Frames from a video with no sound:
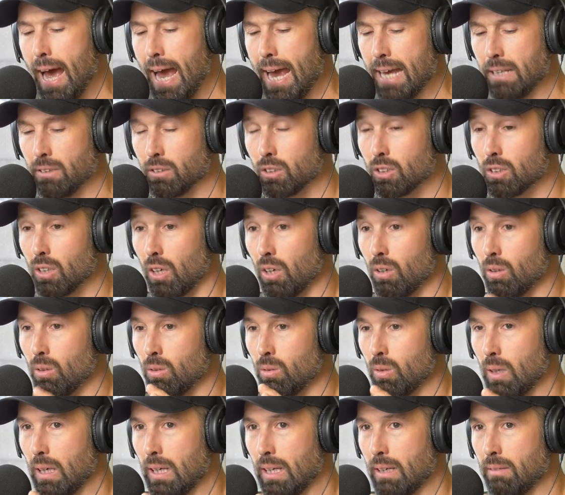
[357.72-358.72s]
And
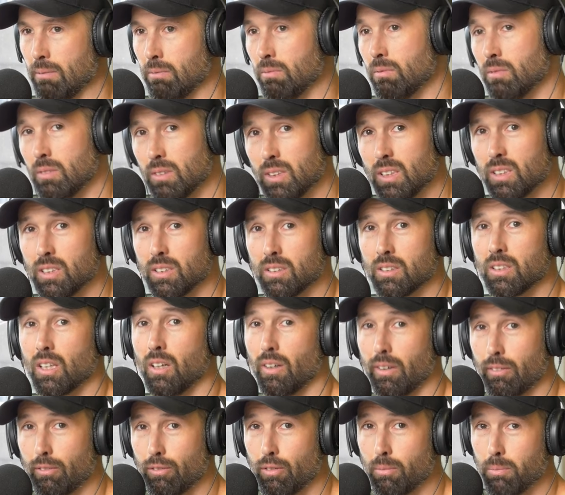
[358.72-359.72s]
so this is
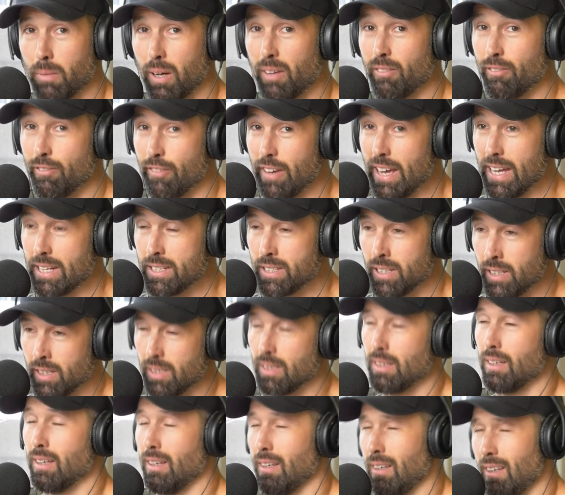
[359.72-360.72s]
going from my vet.
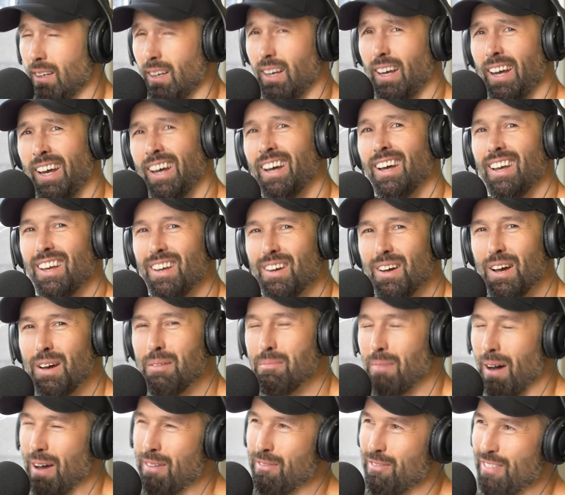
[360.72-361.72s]

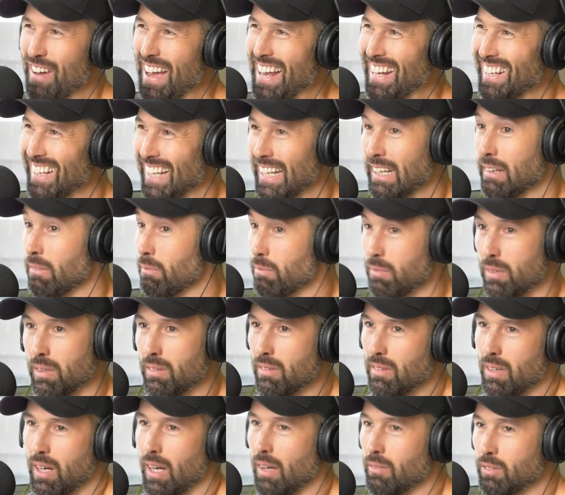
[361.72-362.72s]
My vet, like
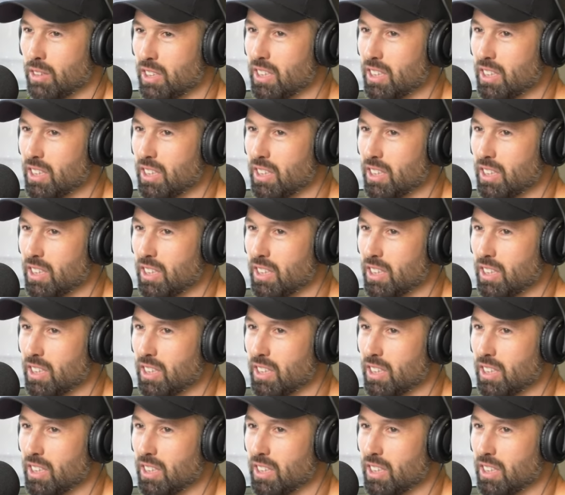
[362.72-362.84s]
I